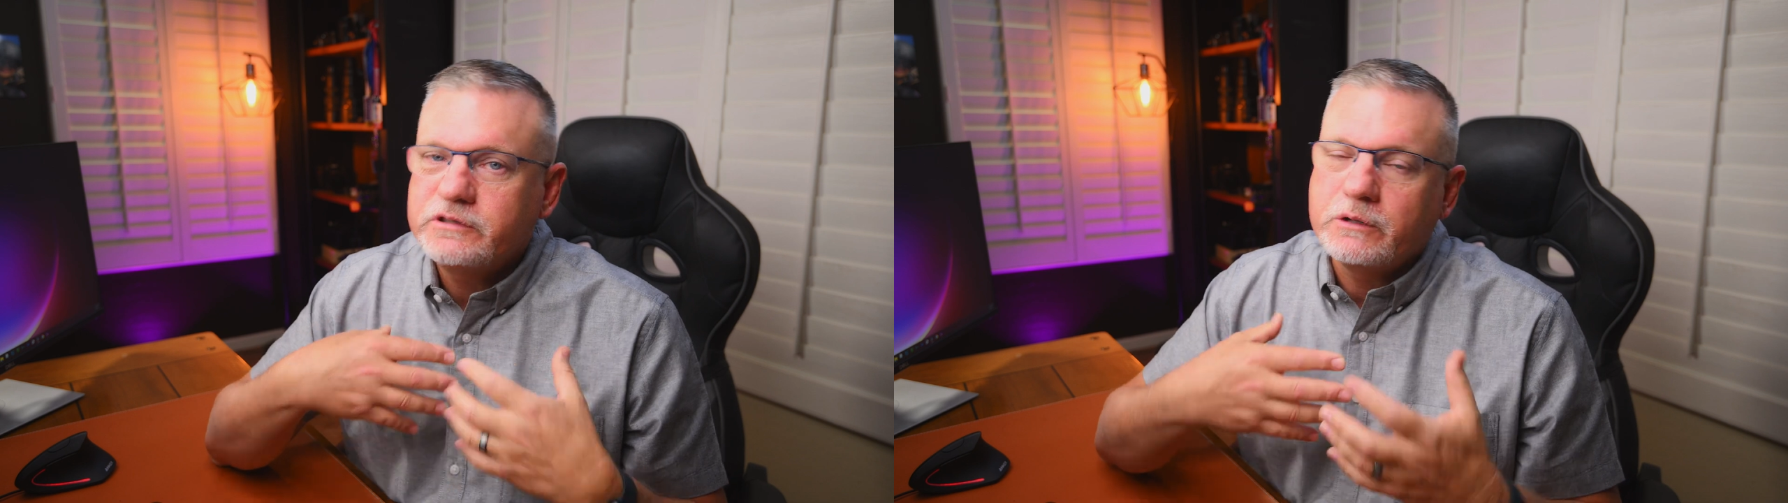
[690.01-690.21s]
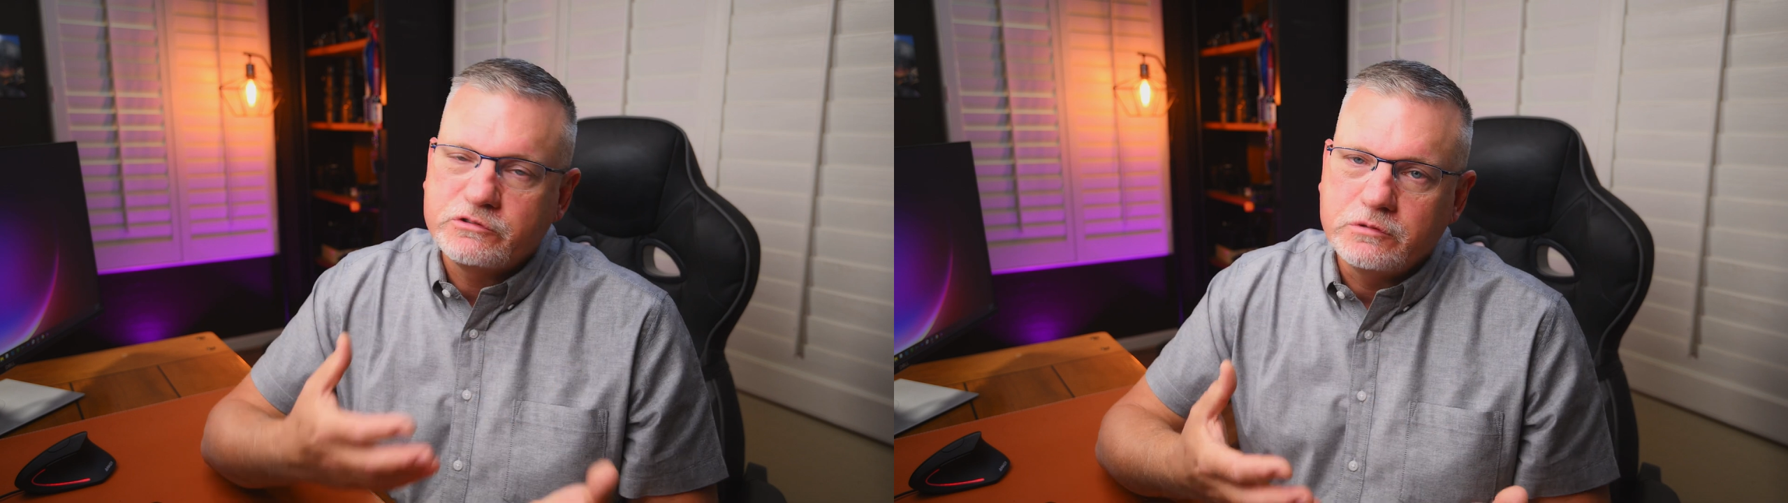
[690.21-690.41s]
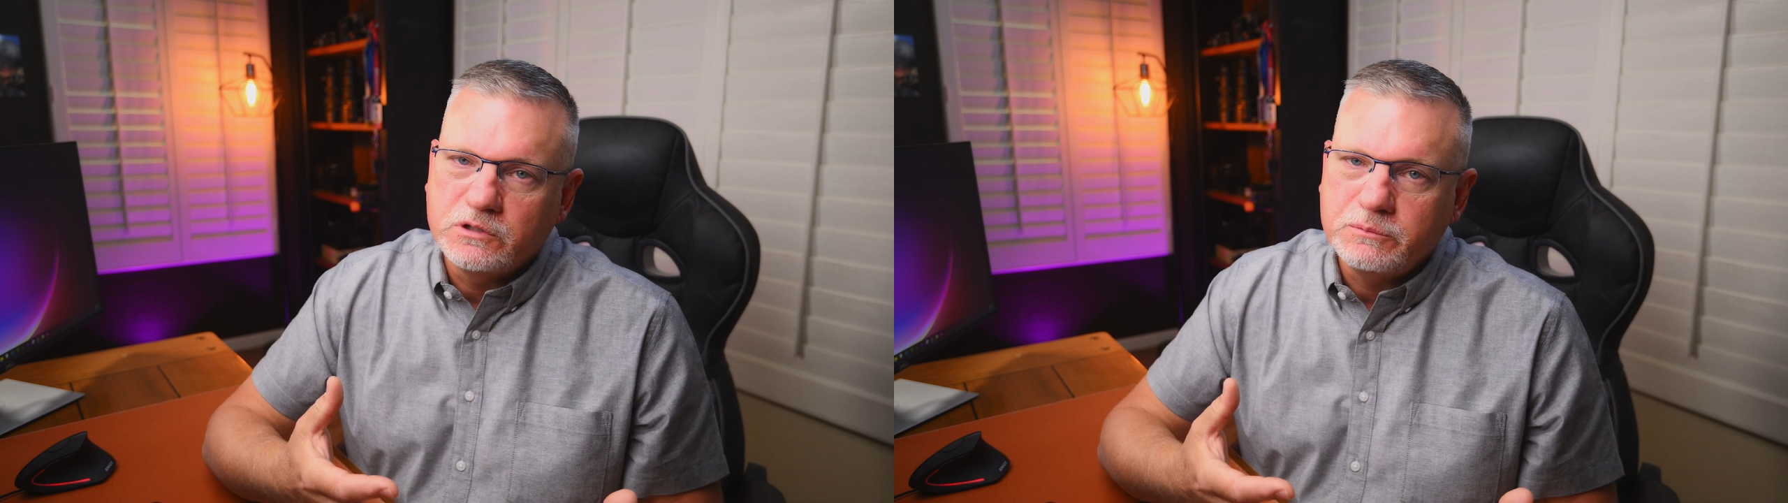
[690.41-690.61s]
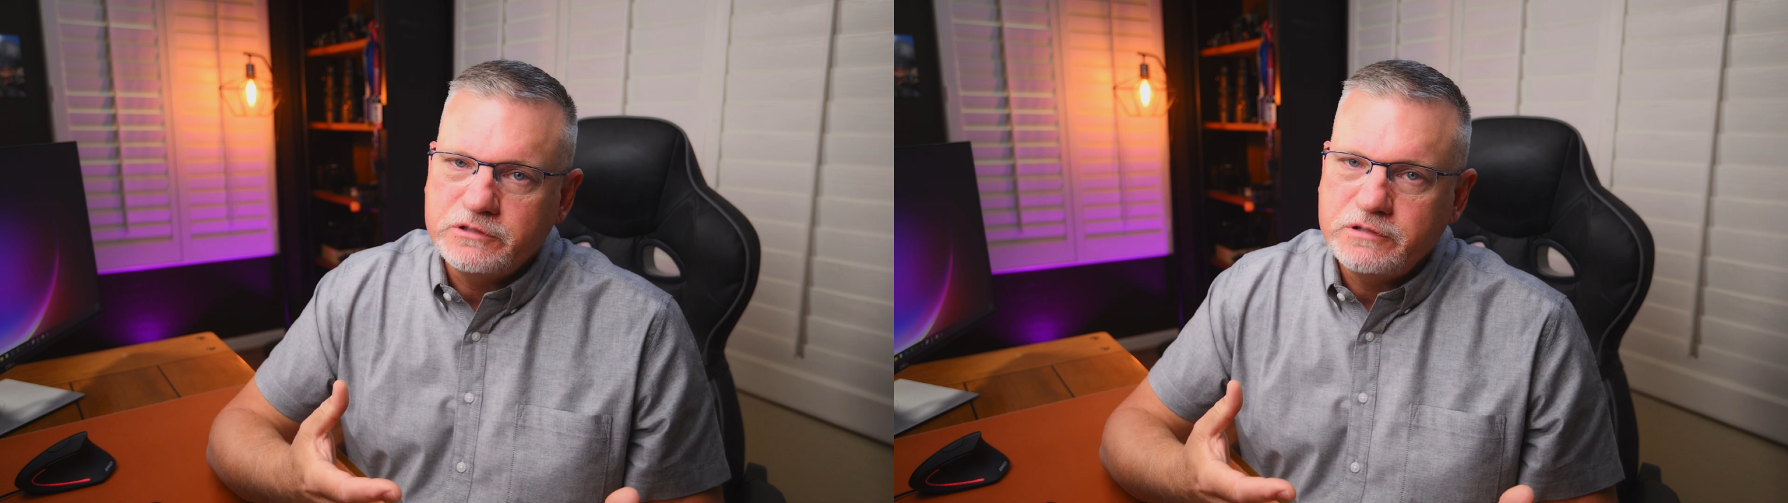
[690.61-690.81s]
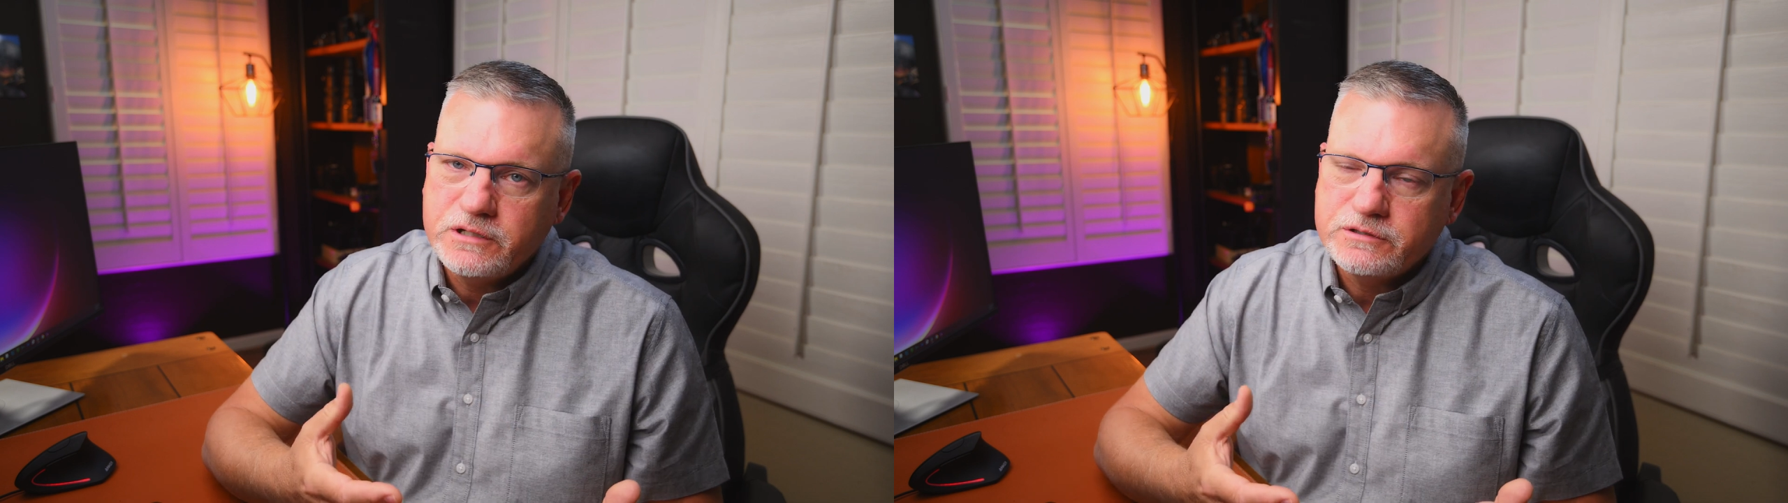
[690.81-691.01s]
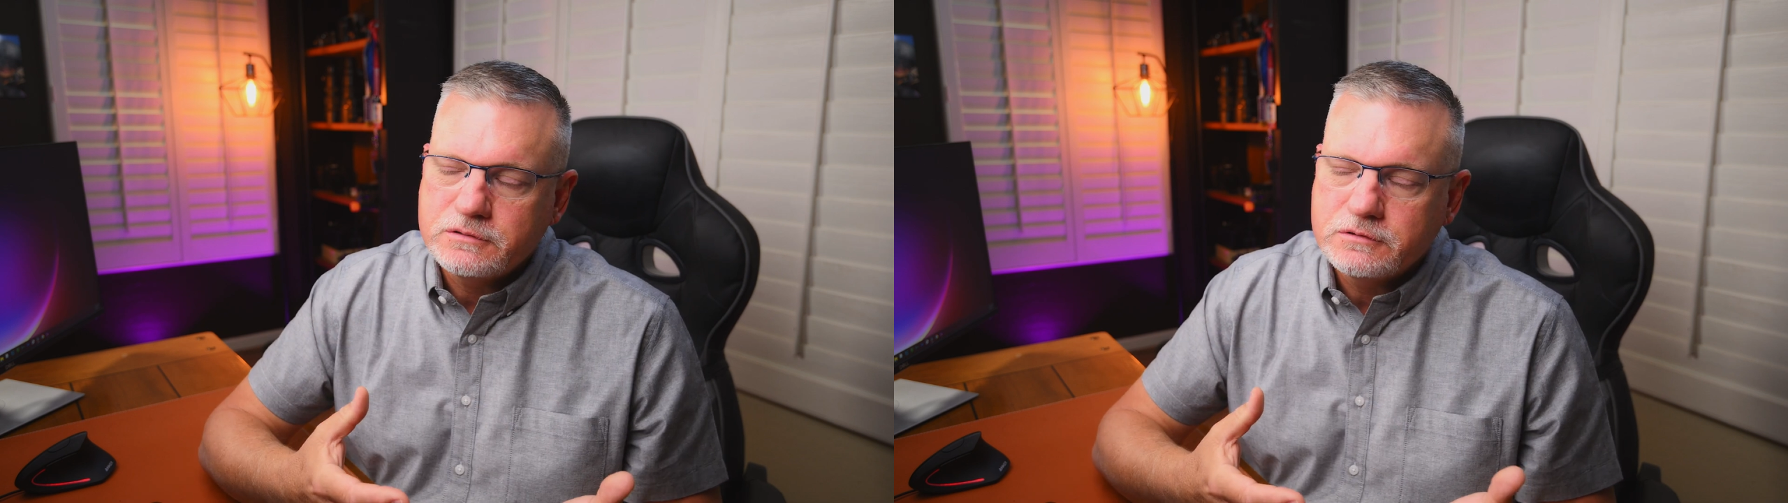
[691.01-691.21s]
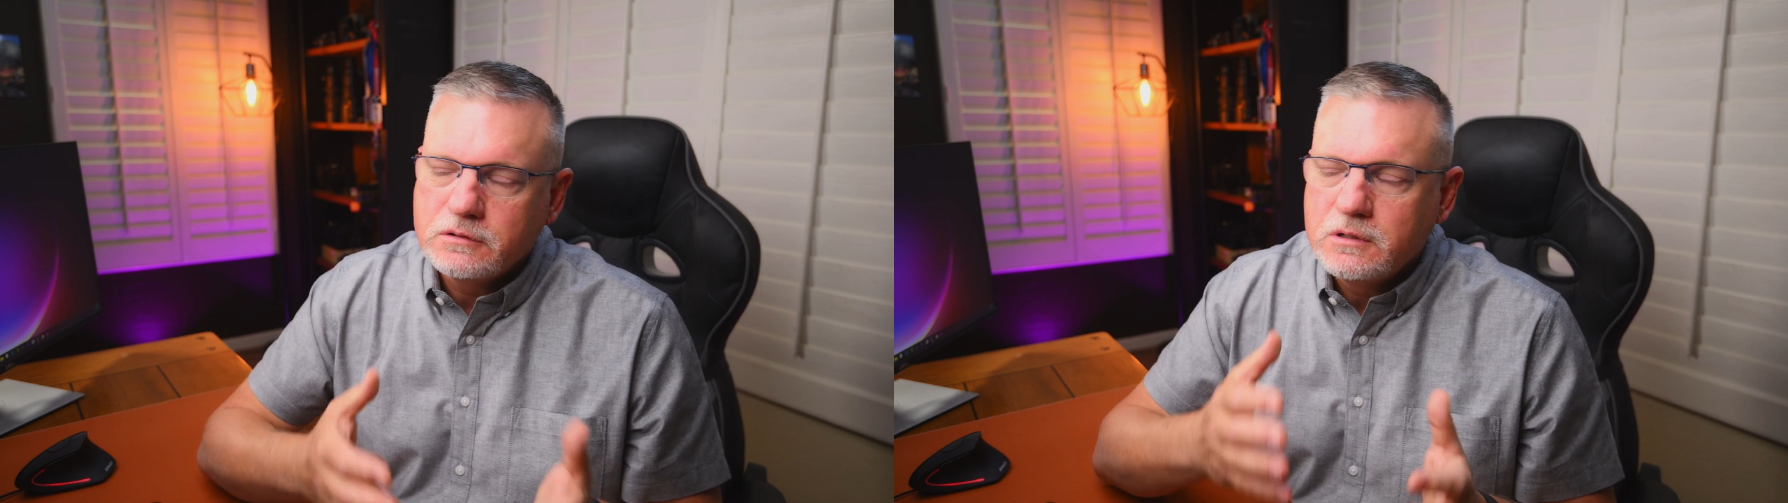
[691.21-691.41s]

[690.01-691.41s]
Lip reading: there were some limitations.